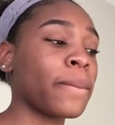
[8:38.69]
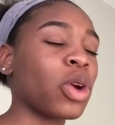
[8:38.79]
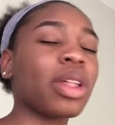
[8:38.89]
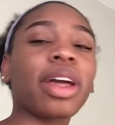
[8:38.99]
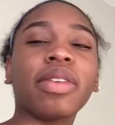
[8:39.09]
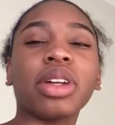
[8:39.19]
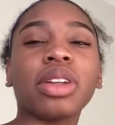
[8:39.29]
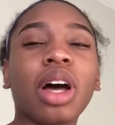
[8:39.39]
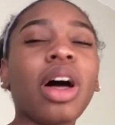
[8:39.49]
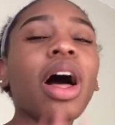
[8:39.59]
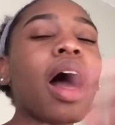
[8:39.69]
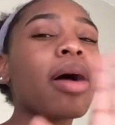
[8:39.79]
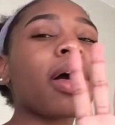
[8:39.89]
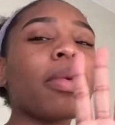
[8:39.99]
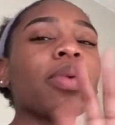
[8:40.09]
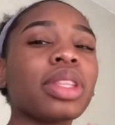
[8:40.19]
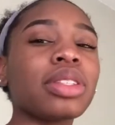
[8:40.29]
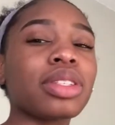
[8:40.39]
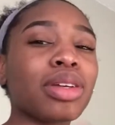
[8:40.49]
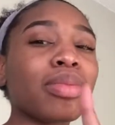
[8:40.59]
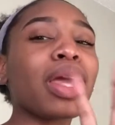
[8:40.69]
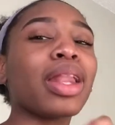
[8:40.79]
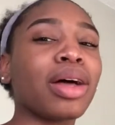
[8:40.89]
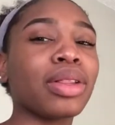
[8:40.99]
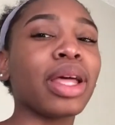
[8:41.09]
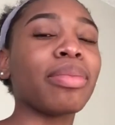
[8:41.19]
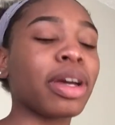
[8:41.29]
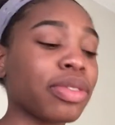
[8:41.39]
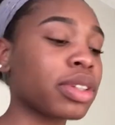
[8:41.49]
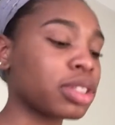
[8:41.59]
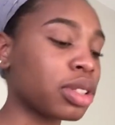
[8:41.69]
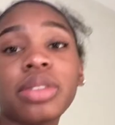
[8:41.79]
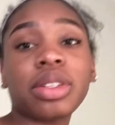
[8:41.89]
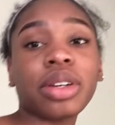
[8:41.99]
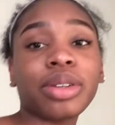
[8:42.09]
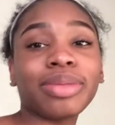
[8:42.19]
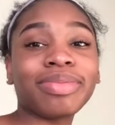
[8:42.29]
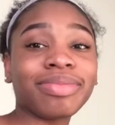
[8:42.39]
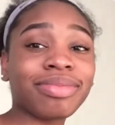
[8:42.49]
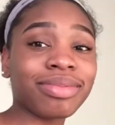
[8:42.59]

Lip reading: Or like every other day. I'll come up with a system and I'll let my friends know. So I'm